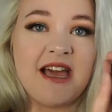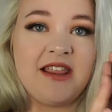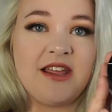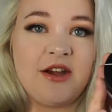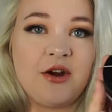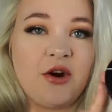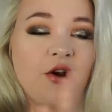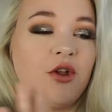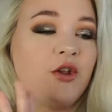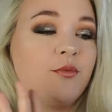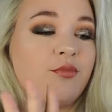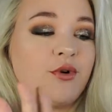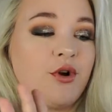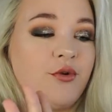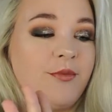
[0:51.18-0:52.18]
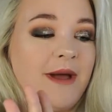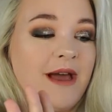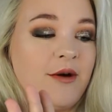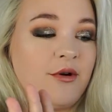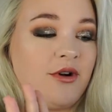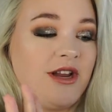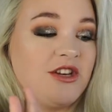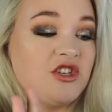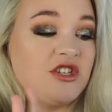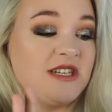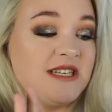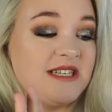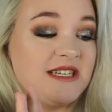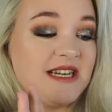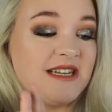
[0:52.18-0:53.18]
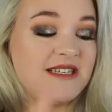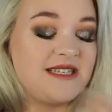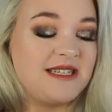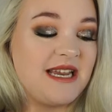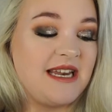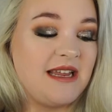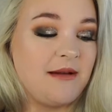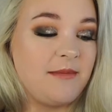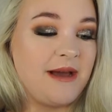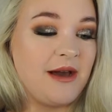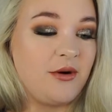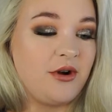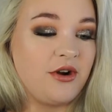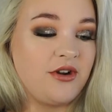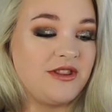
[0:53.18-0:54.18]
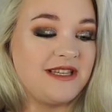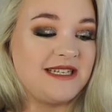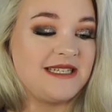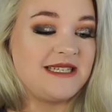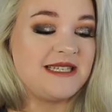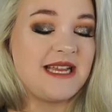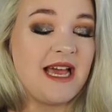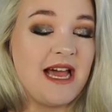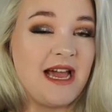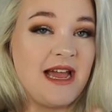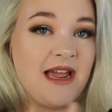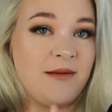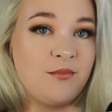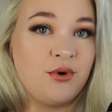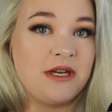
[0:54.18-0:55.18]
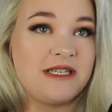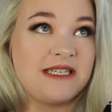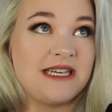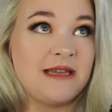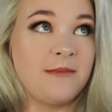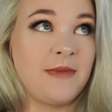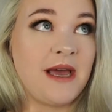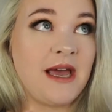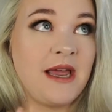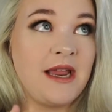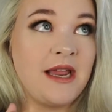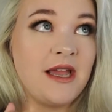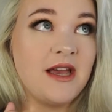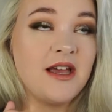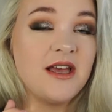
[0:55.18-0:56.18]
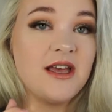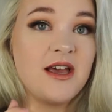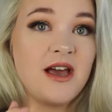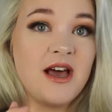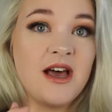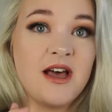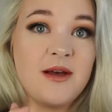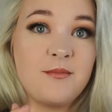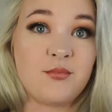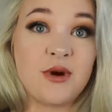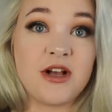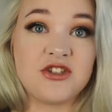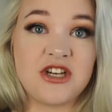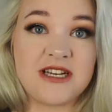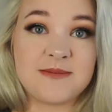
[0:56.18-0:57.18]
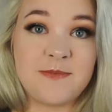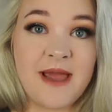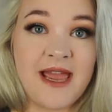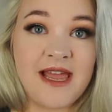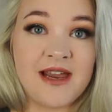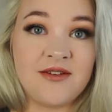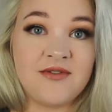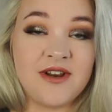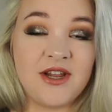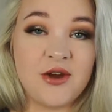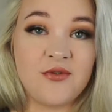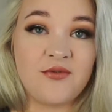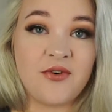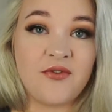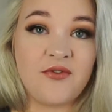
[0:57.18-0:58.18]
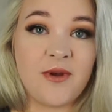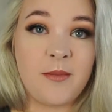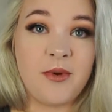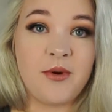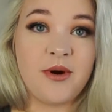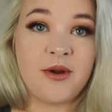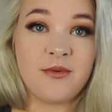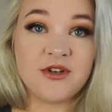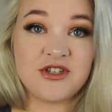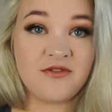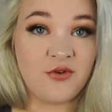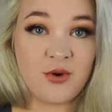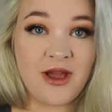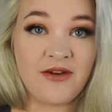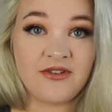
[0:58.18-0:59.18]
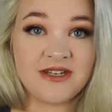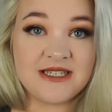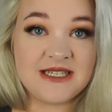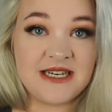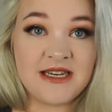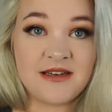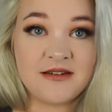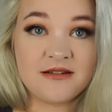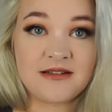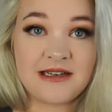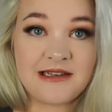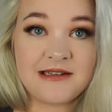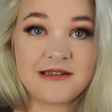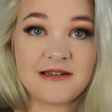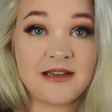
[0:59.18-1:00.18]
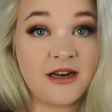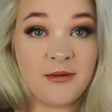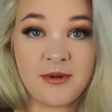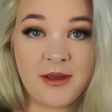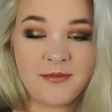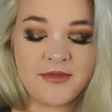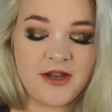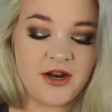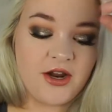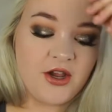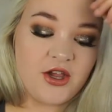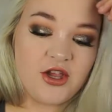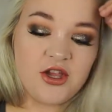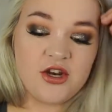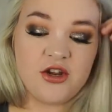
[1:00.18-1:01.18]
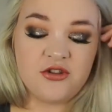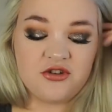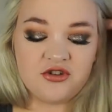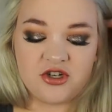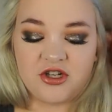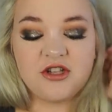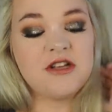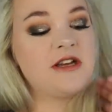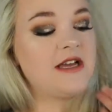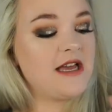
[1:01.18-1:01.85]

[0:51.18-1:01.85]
LA Girl Pro Powder HD Setting Powder. This I put in my Project Pan video for February, which if you haven't seen, it'll be up there. You know the drill.